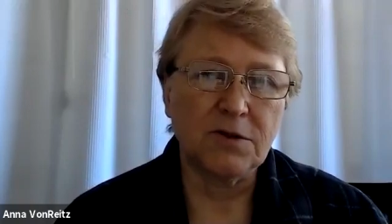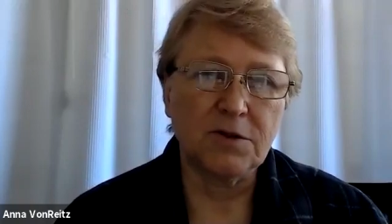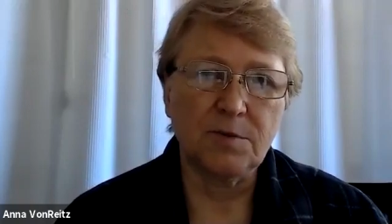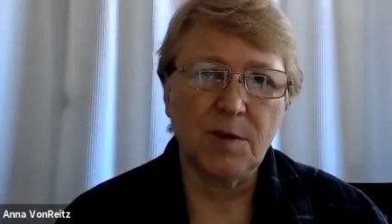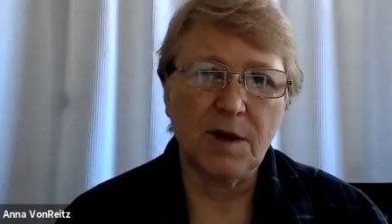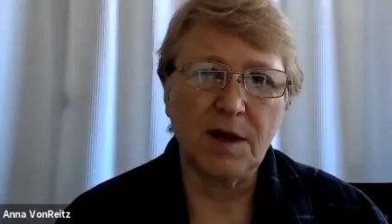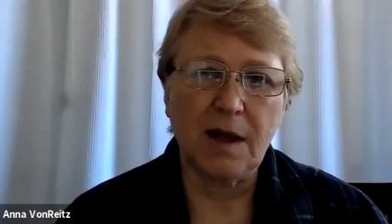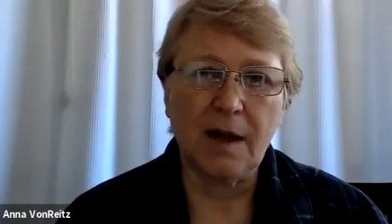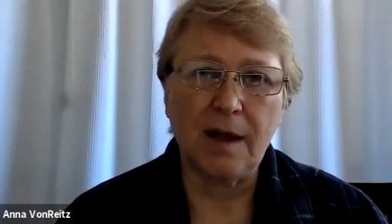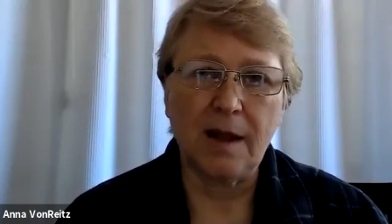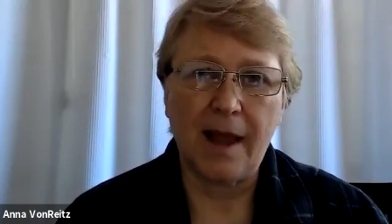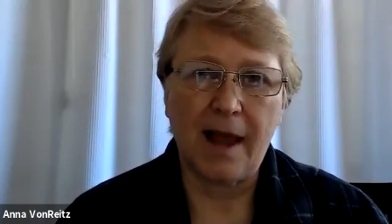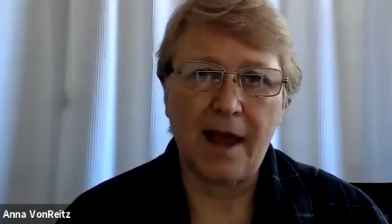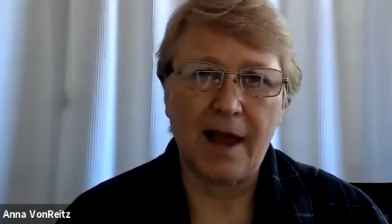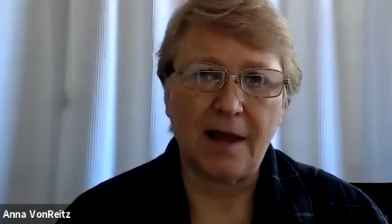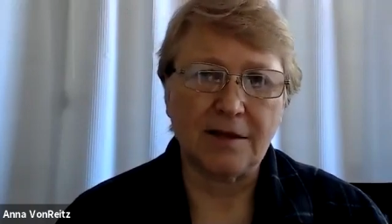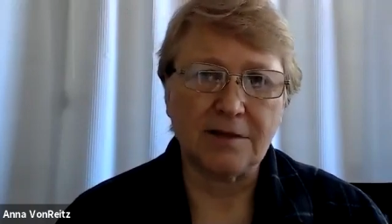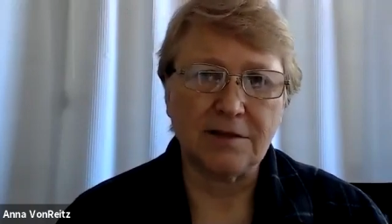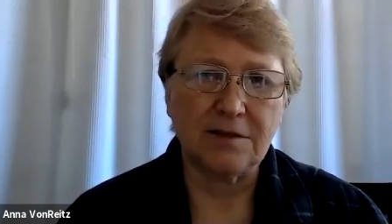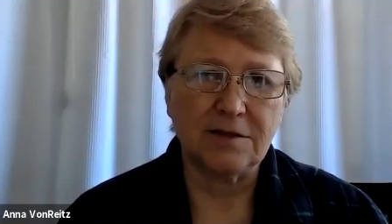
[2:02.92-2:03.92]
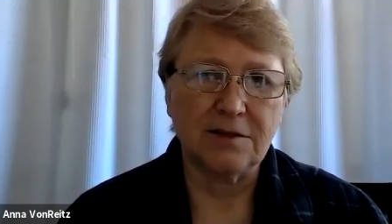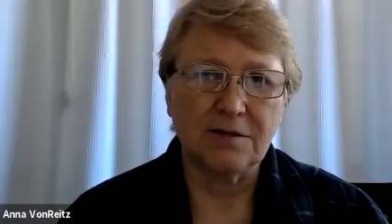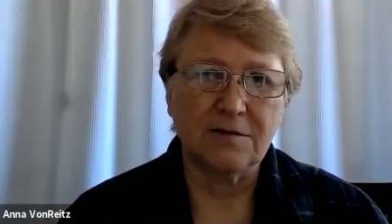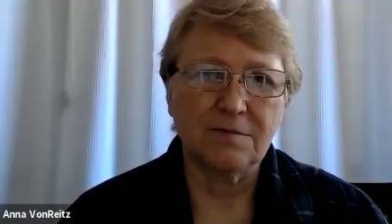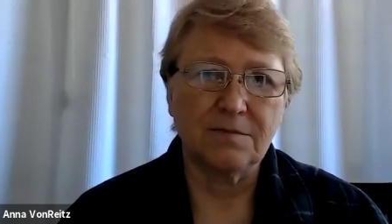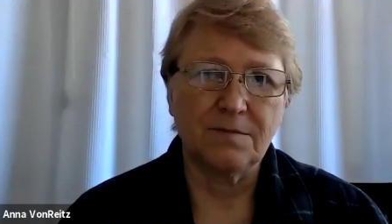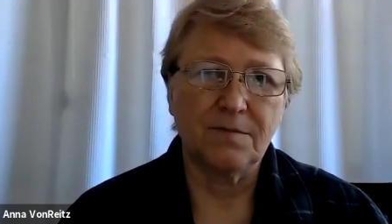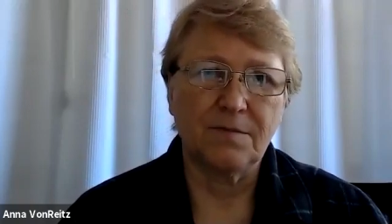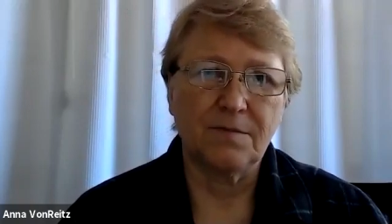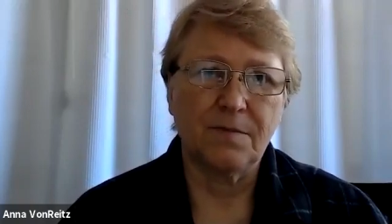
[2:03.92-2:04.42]
middle, last.
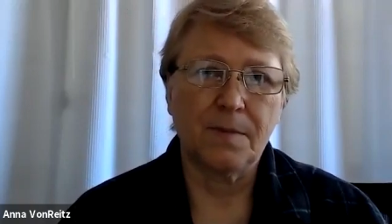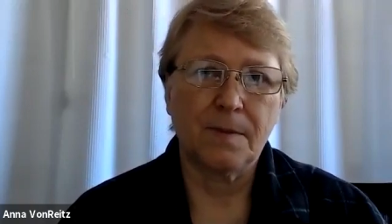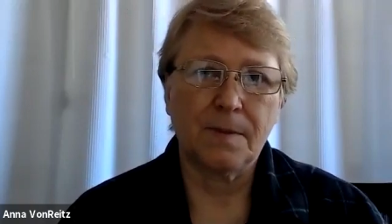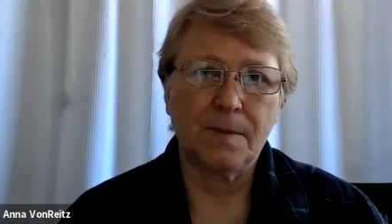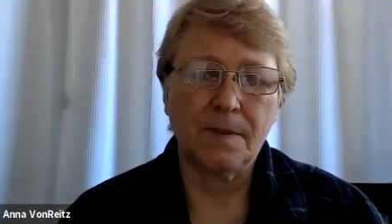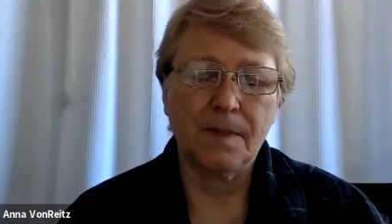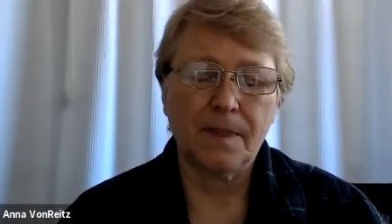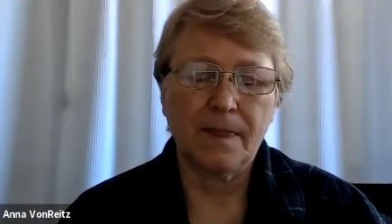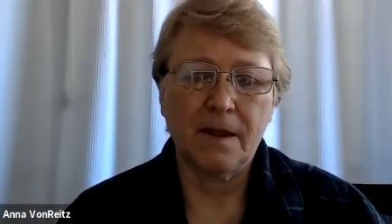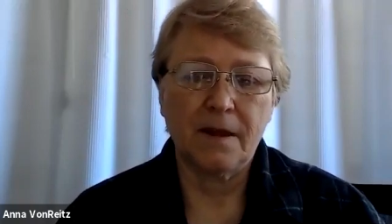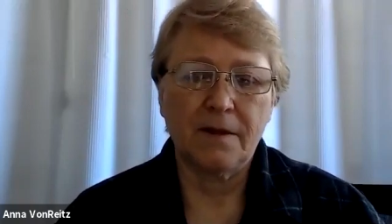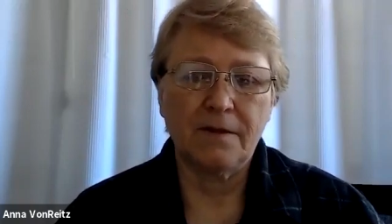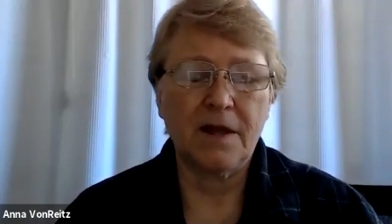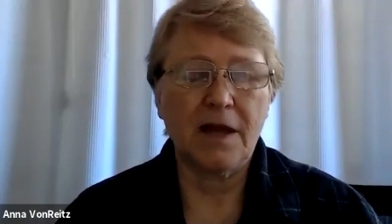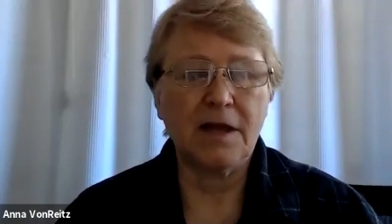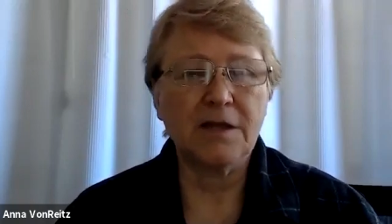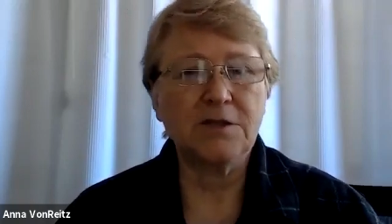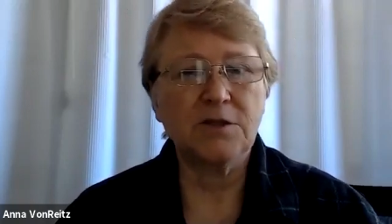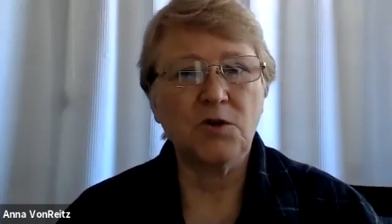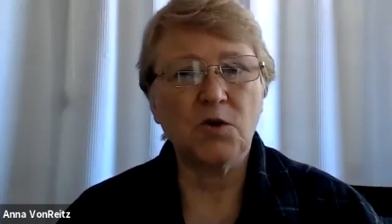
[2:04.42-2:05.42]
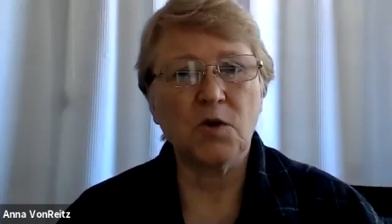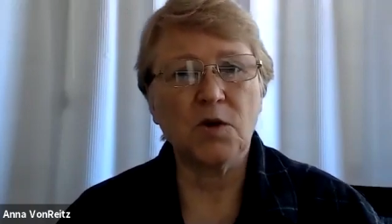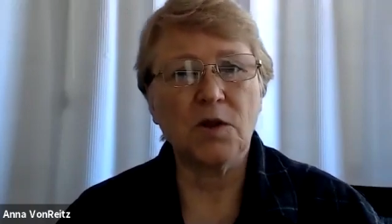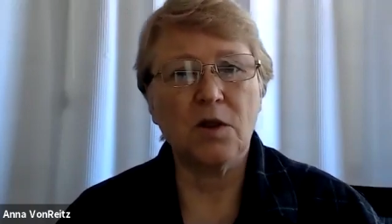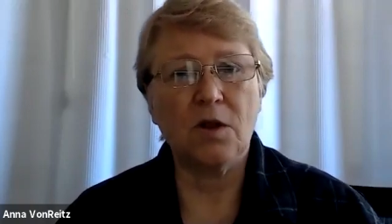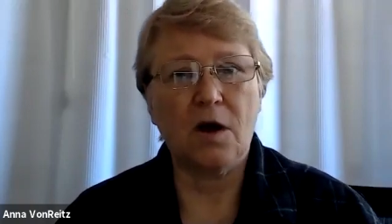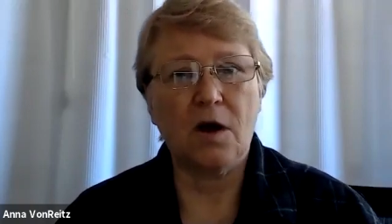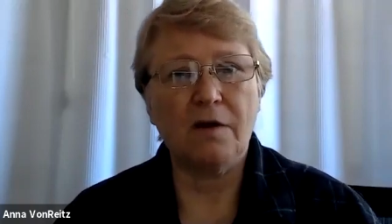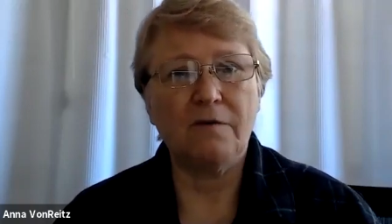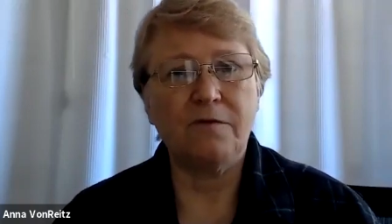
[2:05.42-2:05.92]
That's your
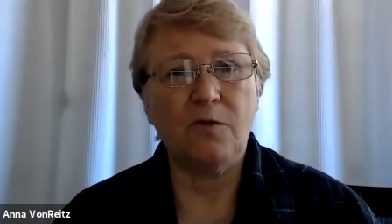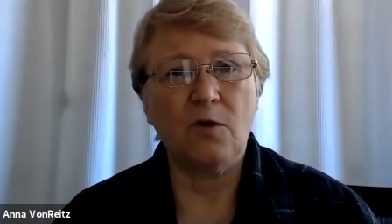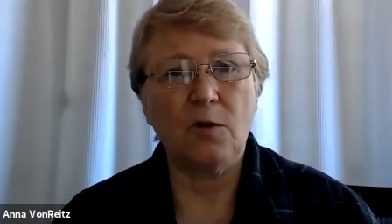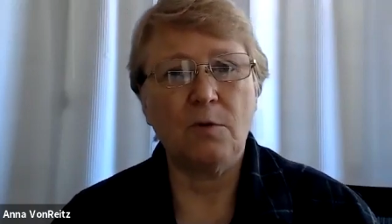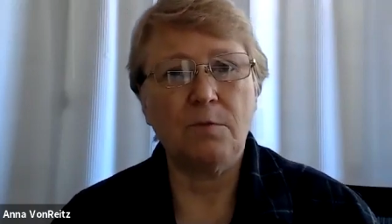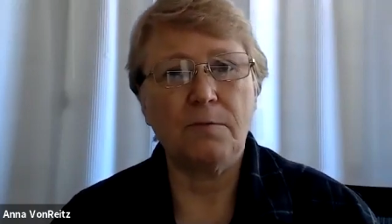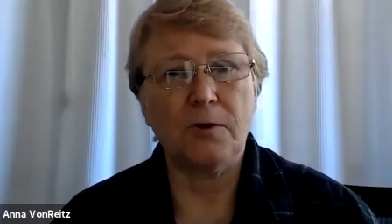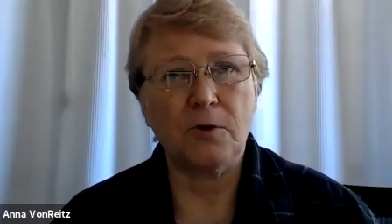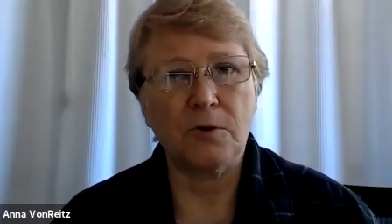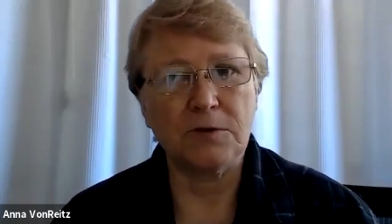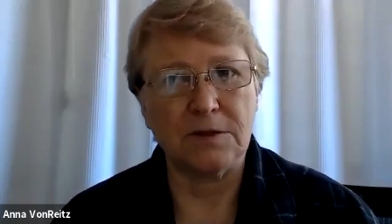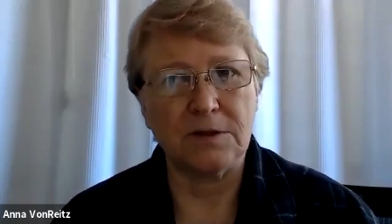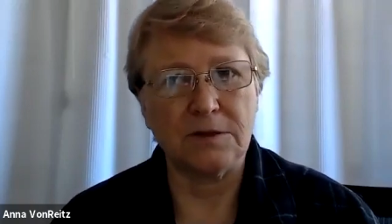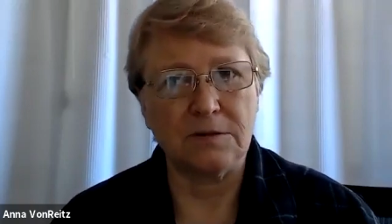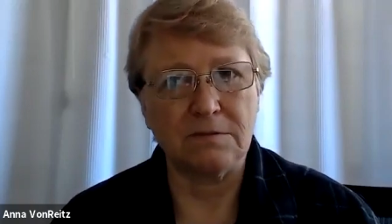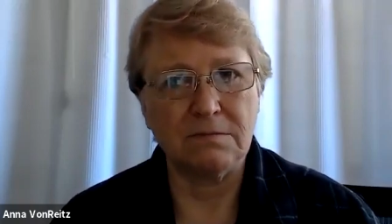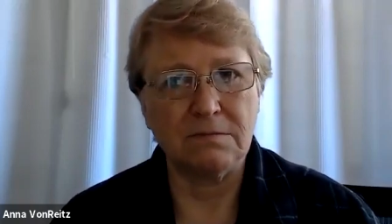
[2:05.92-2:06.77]
lawful person.